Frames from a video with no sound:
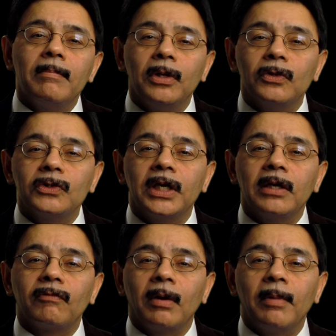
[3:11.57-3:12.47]

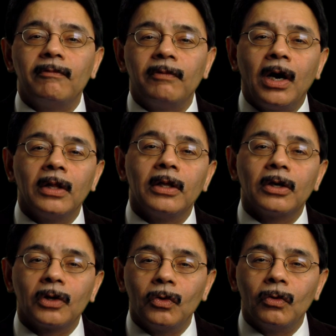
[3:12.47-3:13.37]
music from a
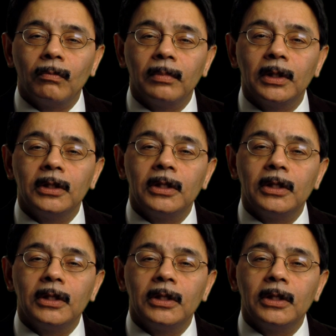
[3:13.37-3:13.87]
farther room.